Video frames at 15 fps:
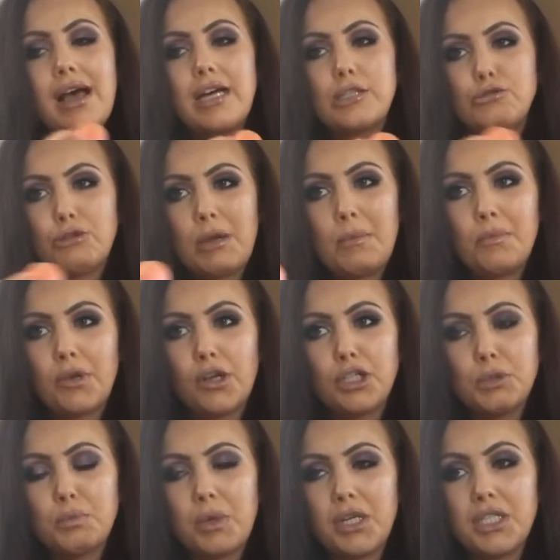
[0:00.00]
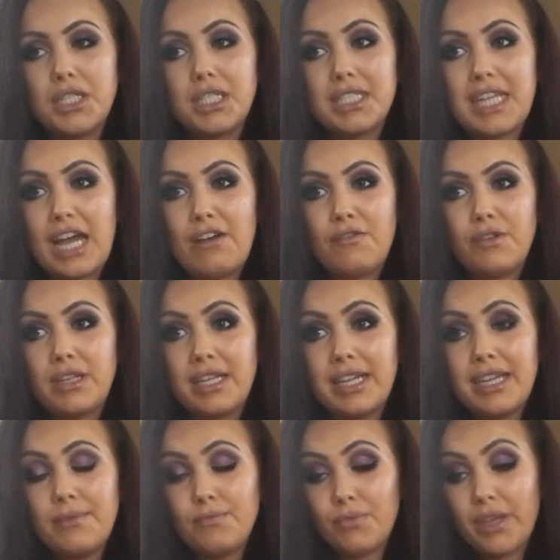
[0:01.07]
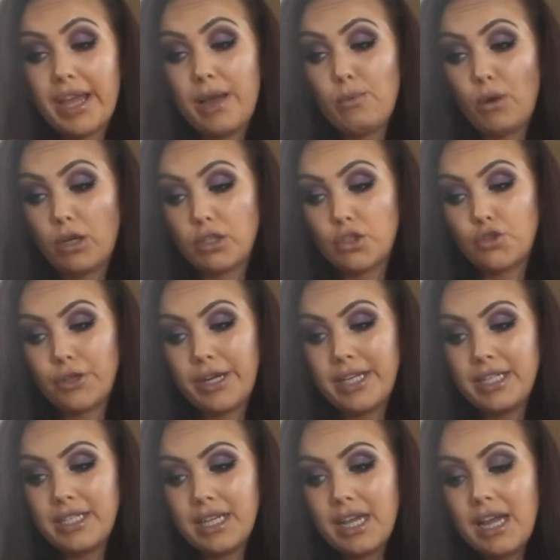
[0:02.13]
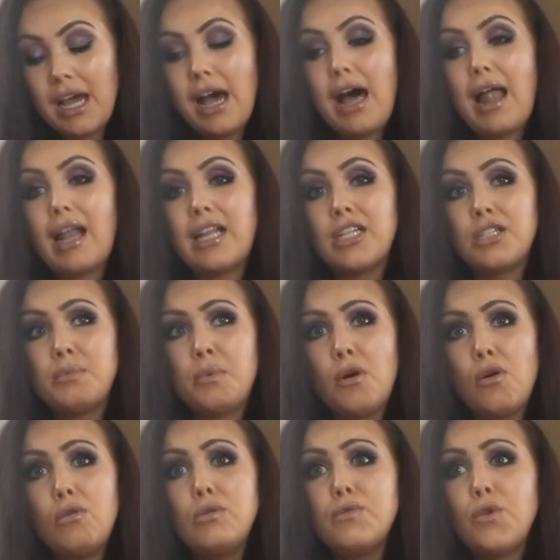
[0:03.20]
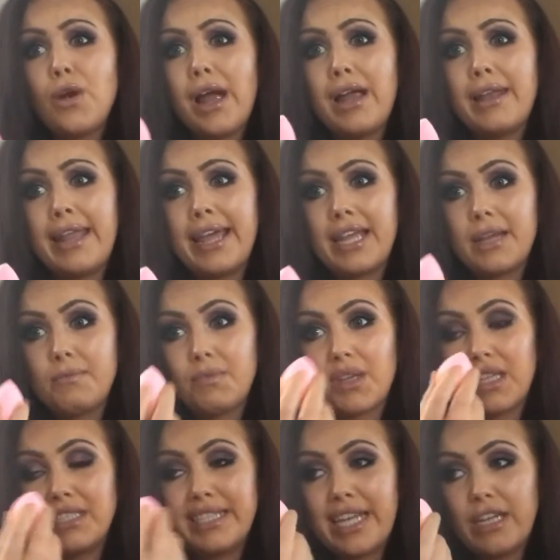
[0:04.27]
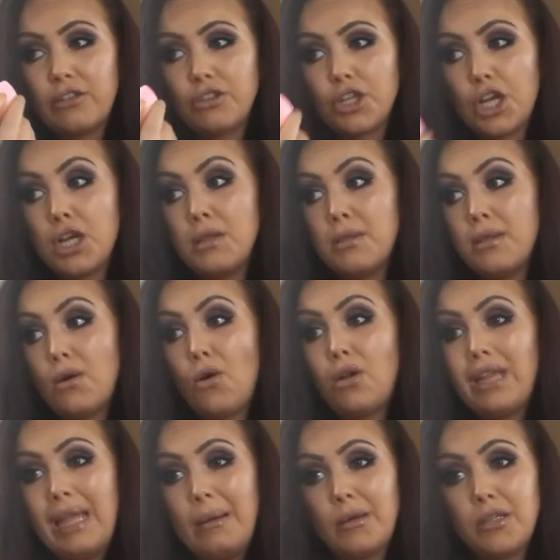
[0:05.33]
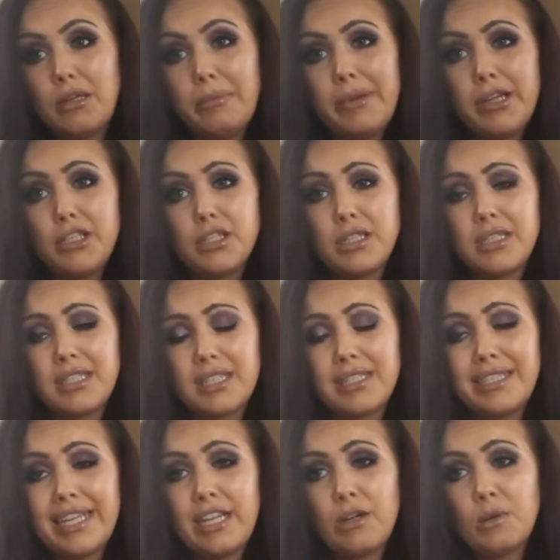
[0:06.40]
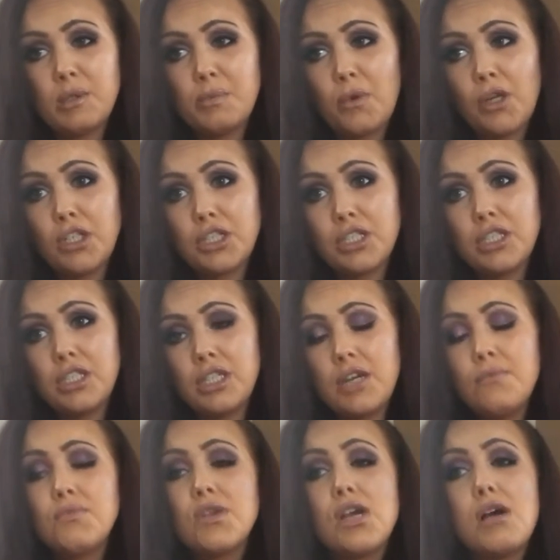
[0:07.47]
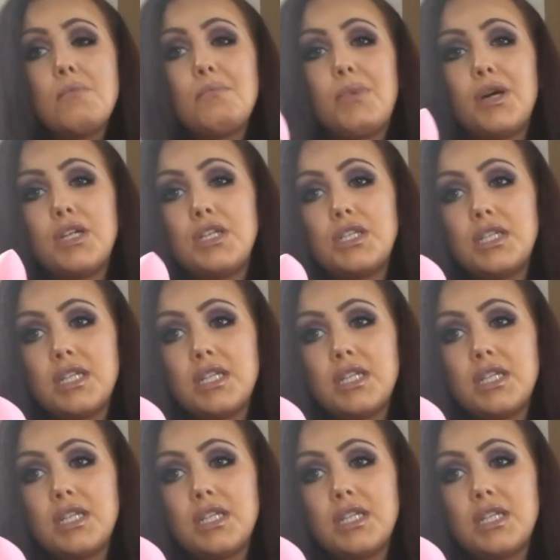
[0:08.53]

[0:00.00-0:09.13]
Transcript: as cream blush, but definitely it works a treat. And I suppose for like concealer too, all I'm going to use is concealer sponges, but